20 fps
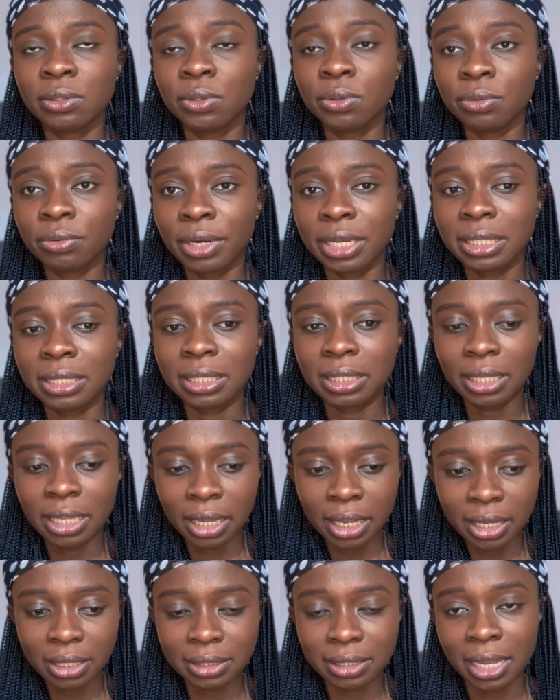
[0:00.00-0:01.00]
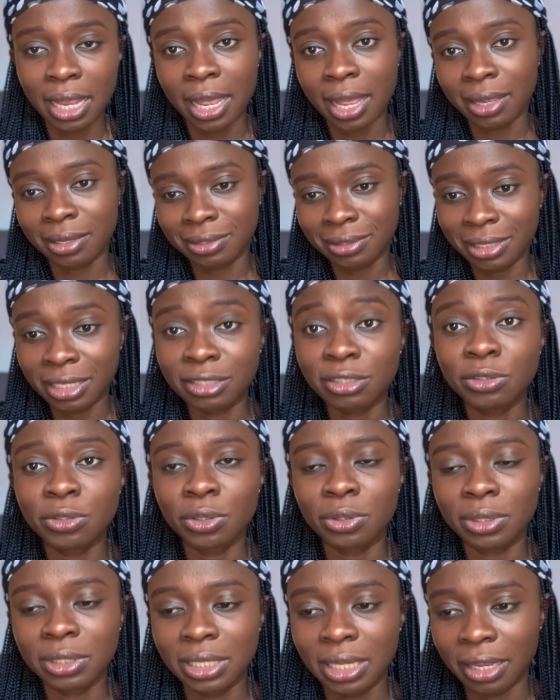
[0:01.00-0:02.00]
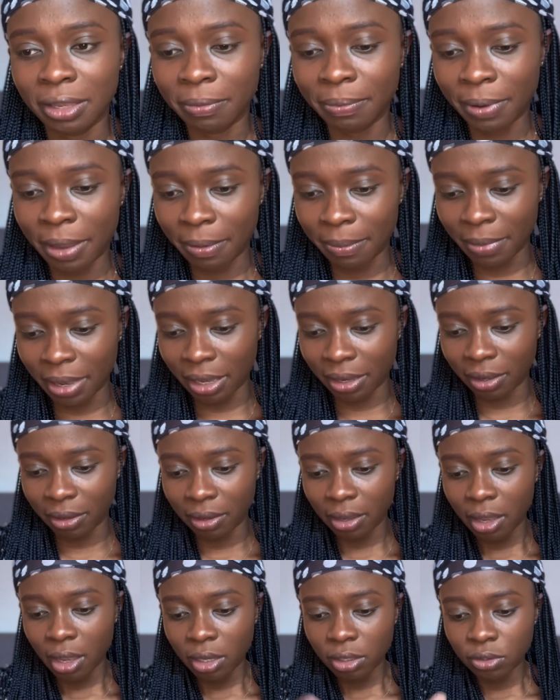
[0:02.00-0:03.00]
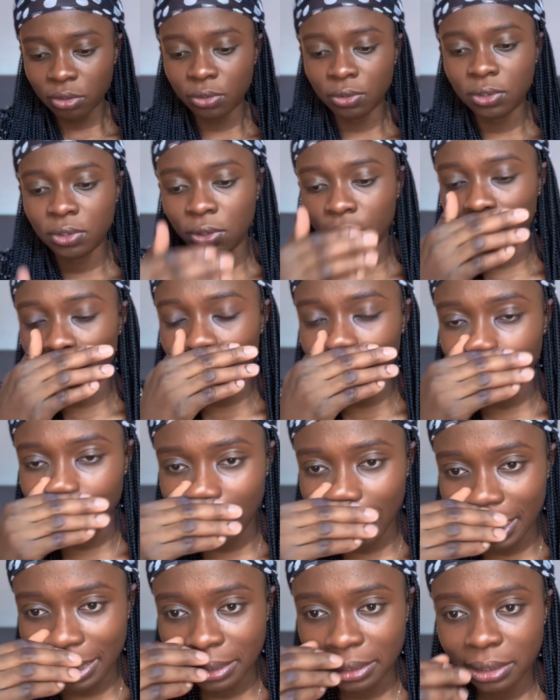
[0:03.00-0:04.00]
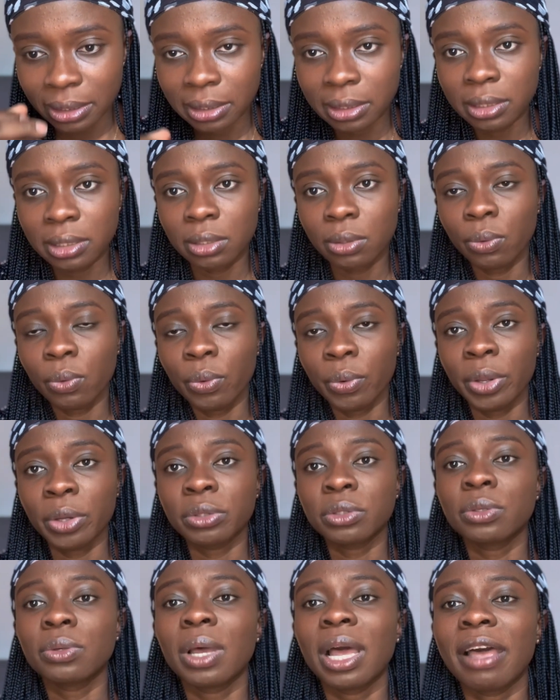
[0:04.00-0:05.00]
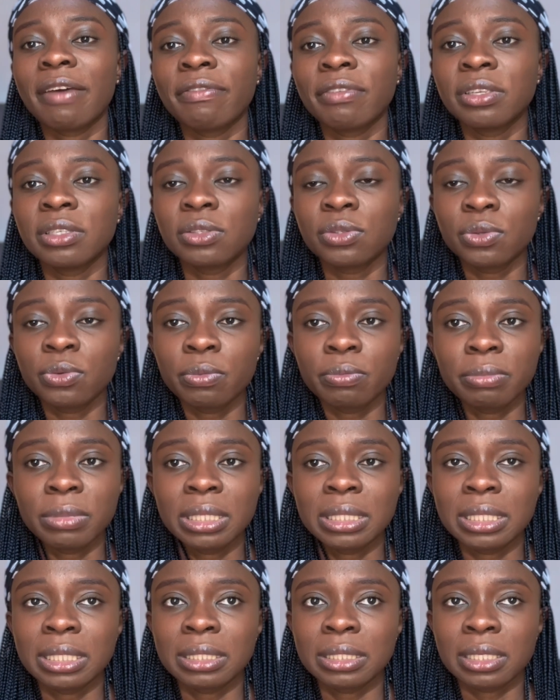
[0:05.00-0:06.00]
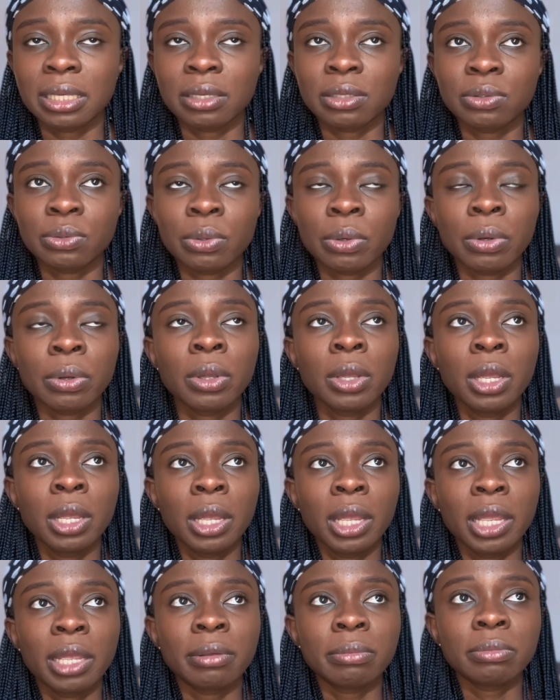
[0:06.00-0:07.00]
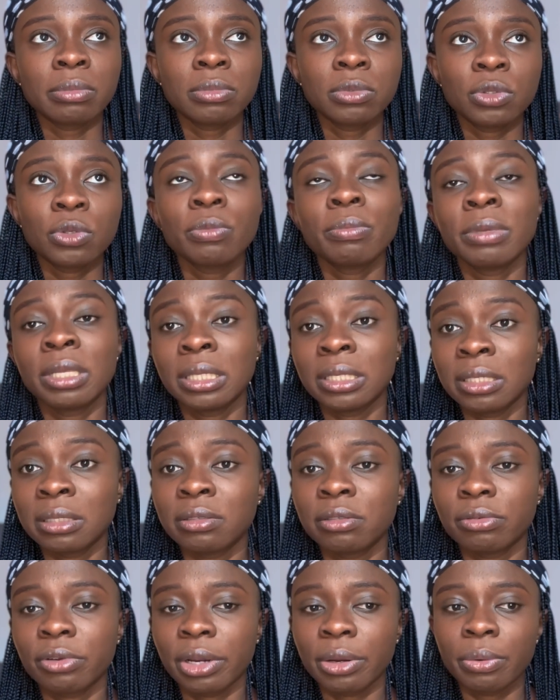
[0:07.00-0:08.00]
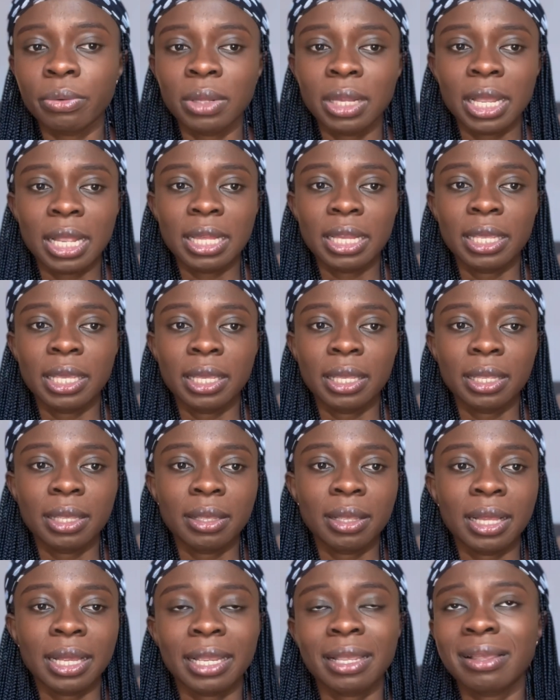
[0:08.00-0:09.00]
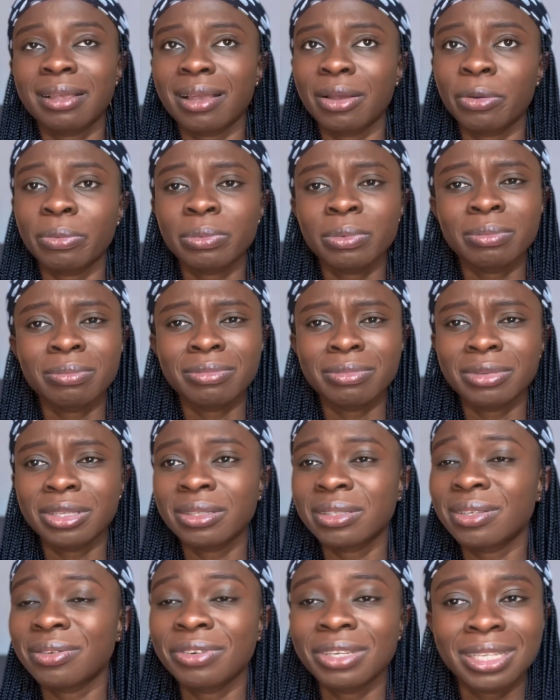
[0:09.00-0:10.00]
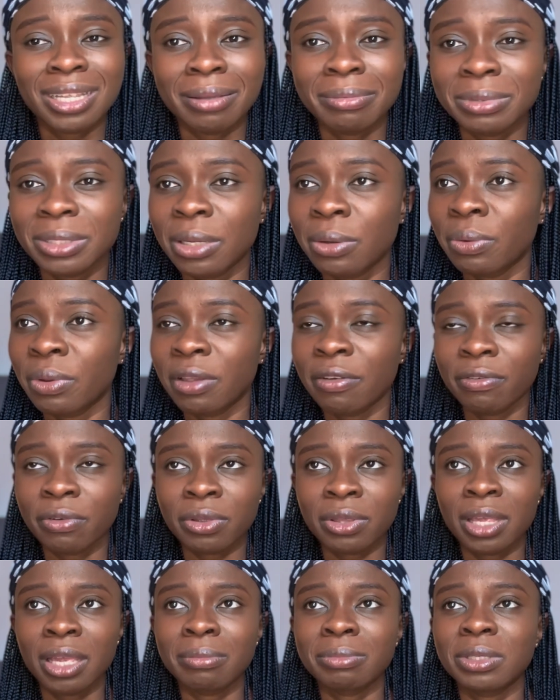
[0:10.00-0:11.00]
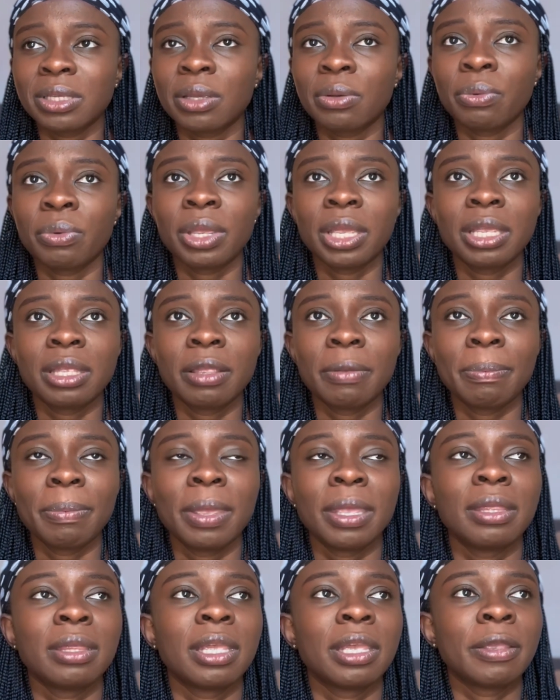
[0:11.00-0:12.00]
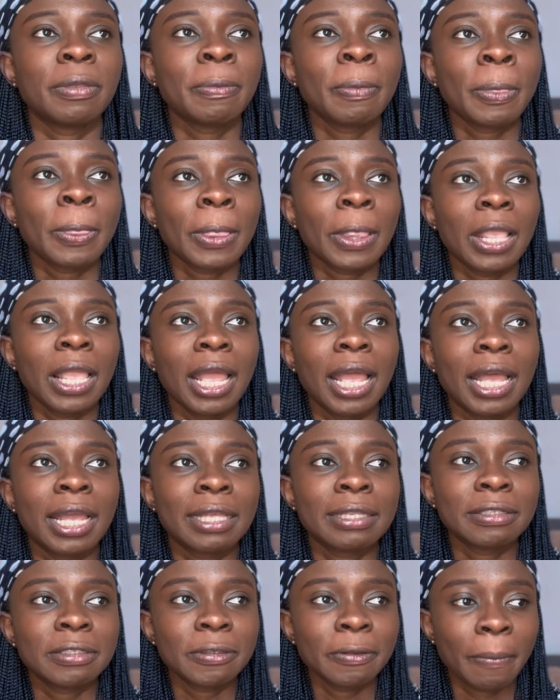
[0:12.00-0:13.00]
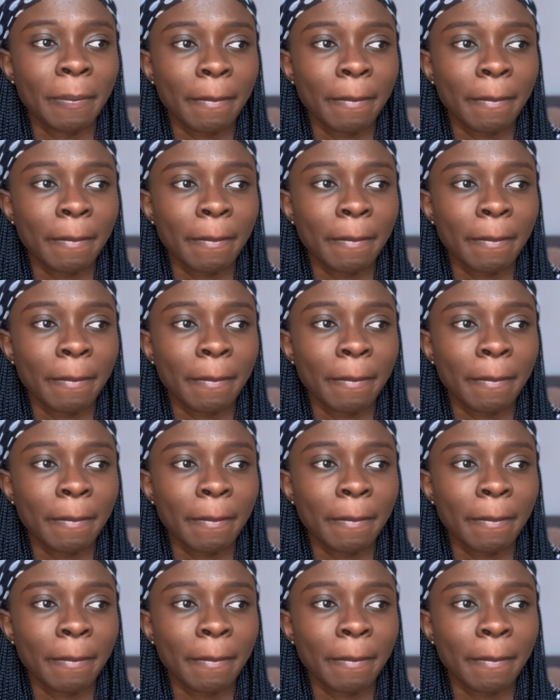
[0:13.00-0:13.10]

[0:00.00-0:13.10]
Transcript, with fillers: do readiness as instructed by my tutor and we're also having zoom meetings as well and um, zoom meetings regularly like uh, three times a week four times a week depending and